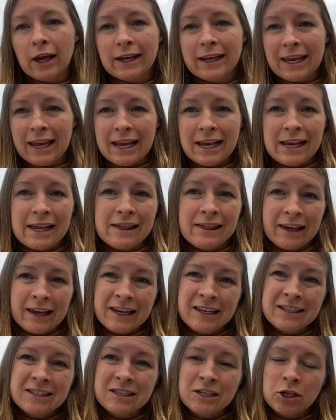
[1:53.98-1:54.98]
key
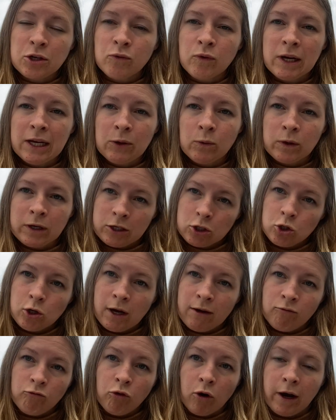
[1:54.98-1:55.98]
things that you really want to try
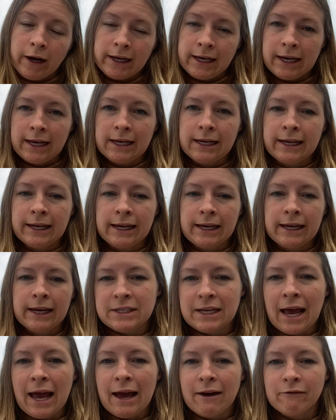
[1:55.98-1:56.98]
and write neatly
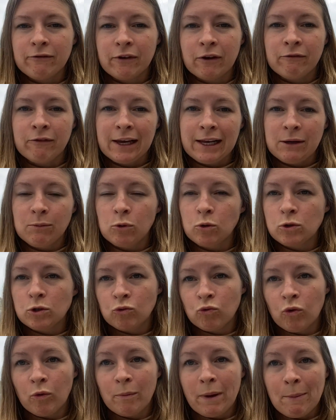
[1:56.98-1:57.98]
to have available
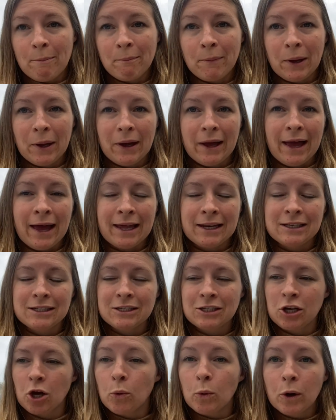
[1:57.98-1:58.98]
to remember and
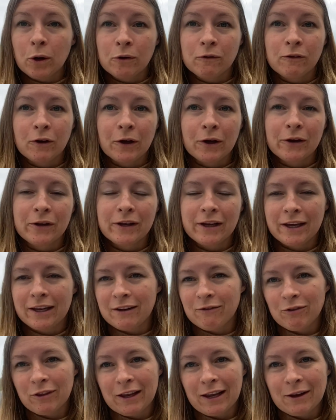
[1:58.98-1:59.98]
to go over and
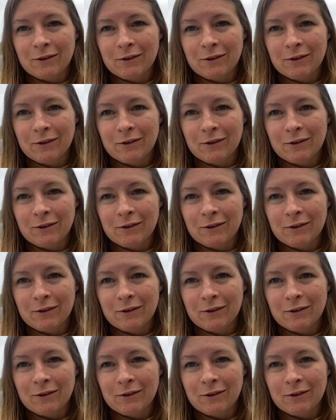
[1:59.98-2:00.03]
everything